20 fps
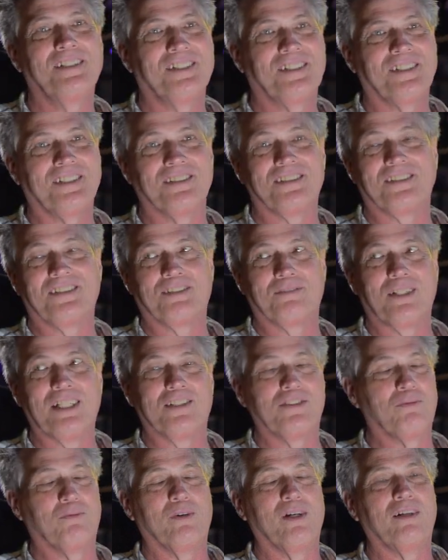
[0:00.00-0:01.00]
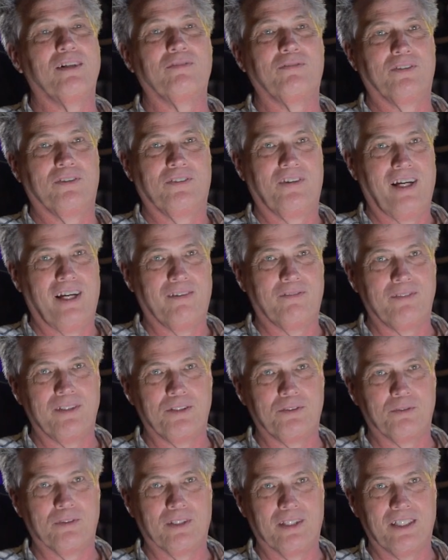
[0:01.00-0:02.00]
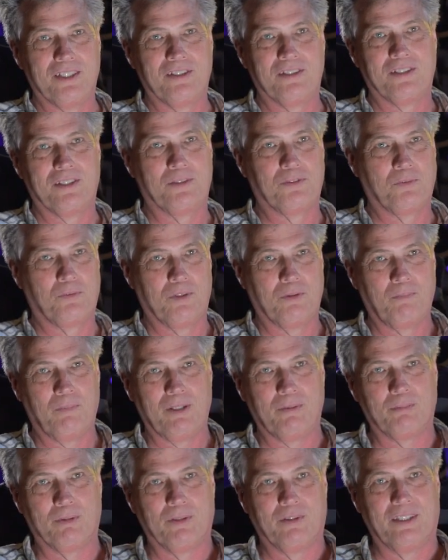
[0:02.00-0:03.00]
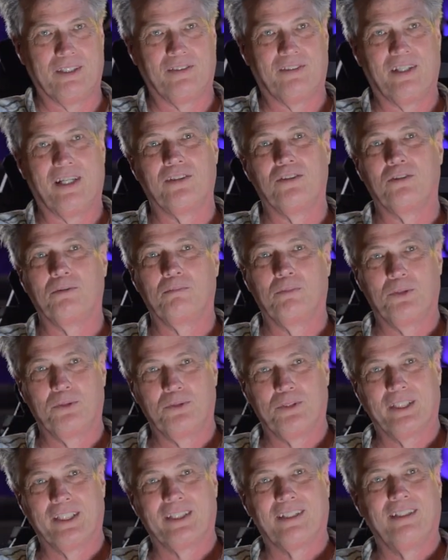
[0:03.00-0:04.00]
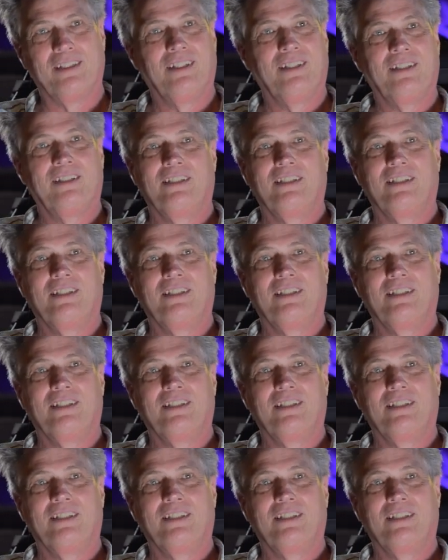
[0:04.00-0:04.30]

Because it's wonderful to have these relationships with people that send you music,